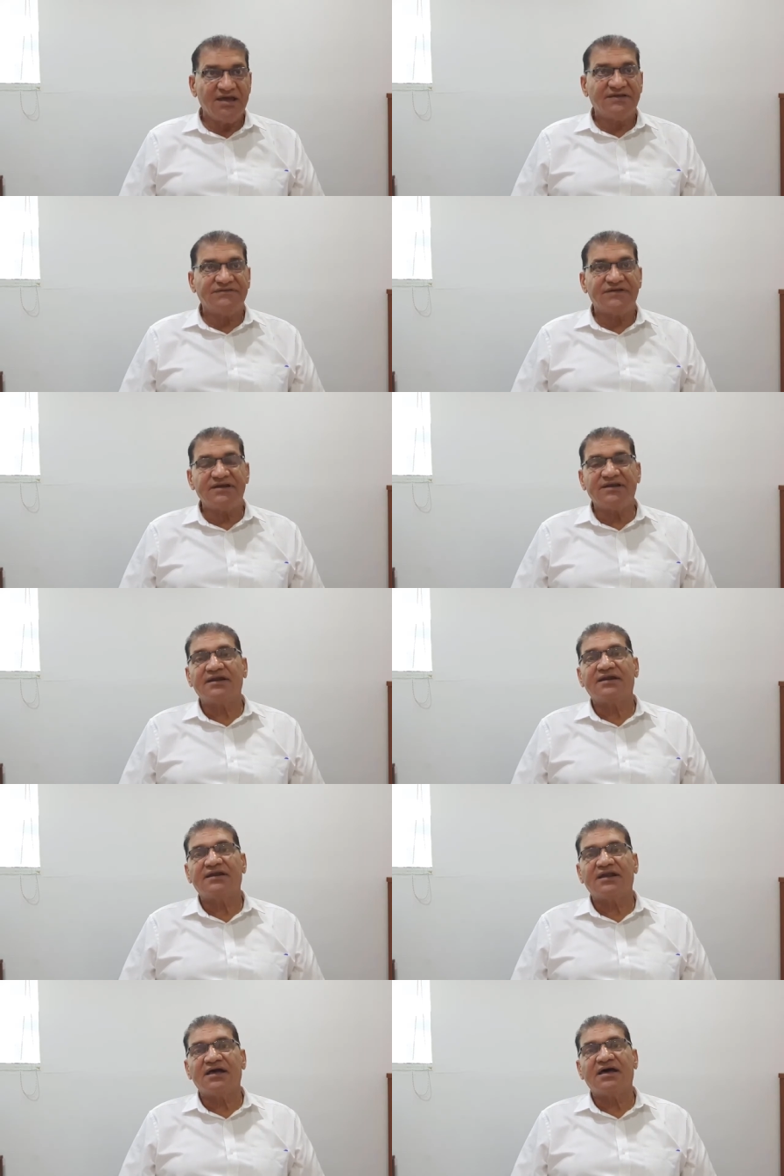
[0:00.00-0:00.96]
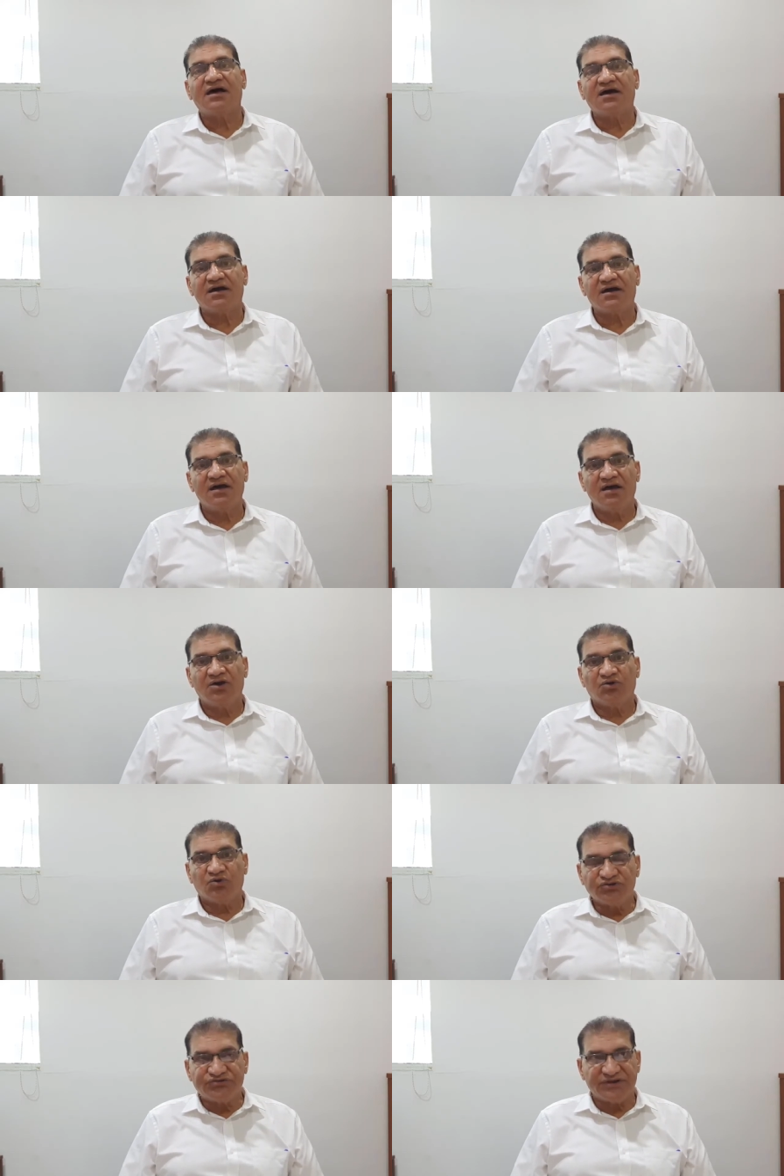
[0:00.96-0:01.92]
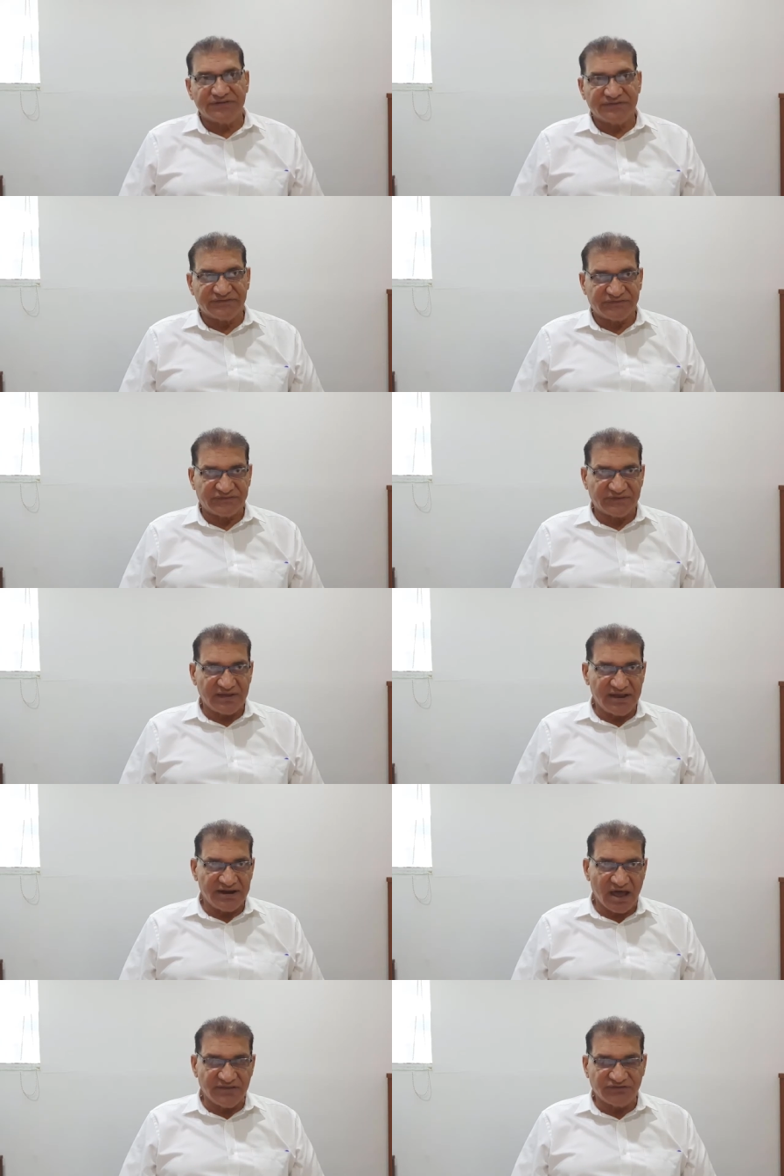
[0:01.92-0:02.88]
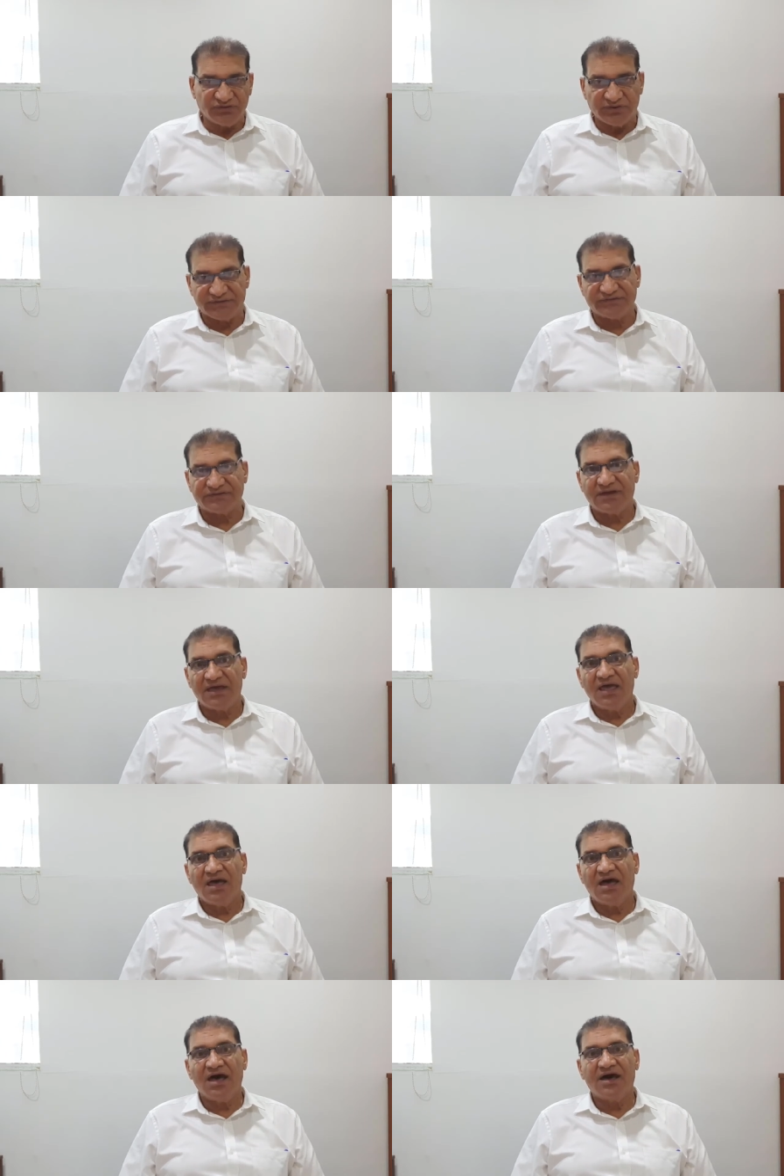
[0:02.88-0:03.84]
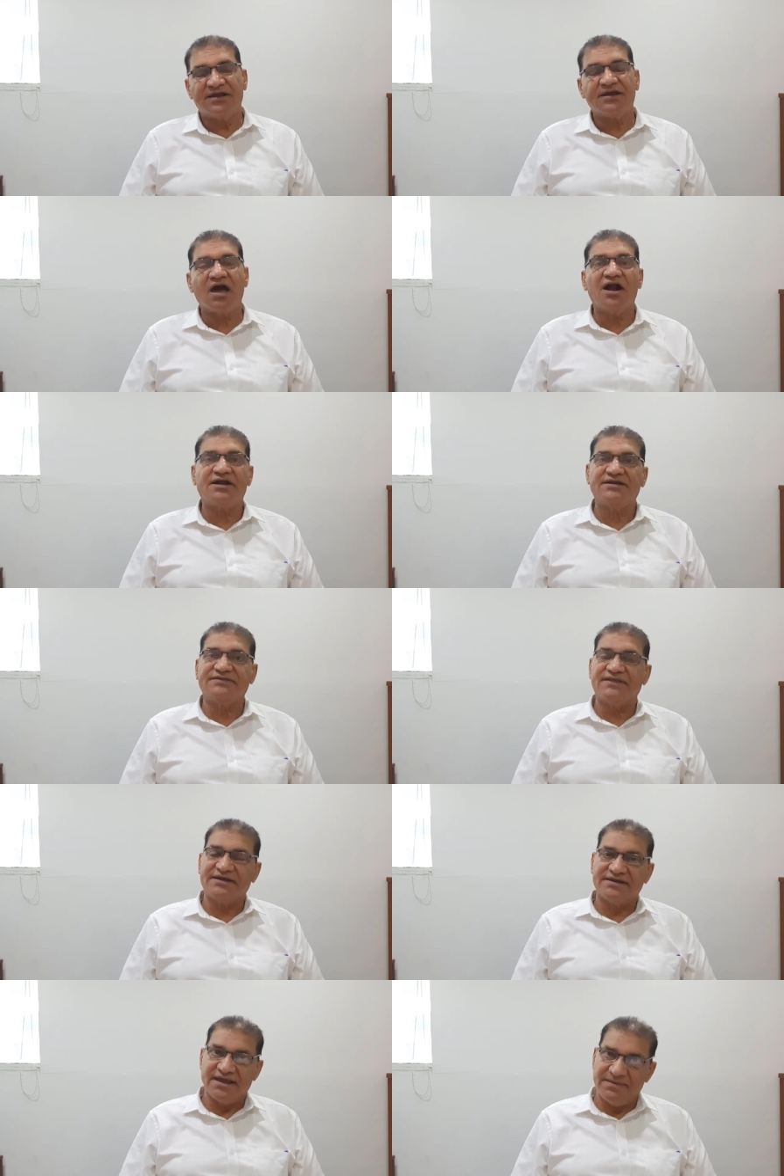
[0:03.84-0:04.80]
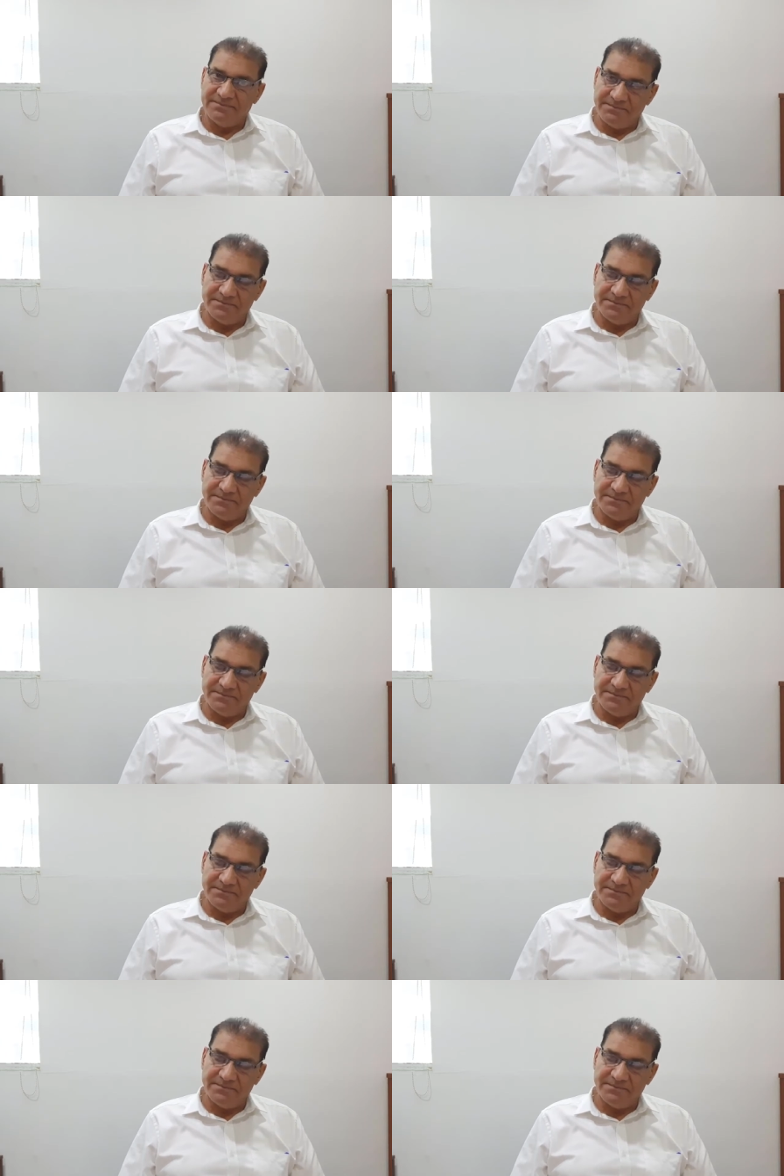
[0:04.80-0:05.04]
general questions and answers regarding that game.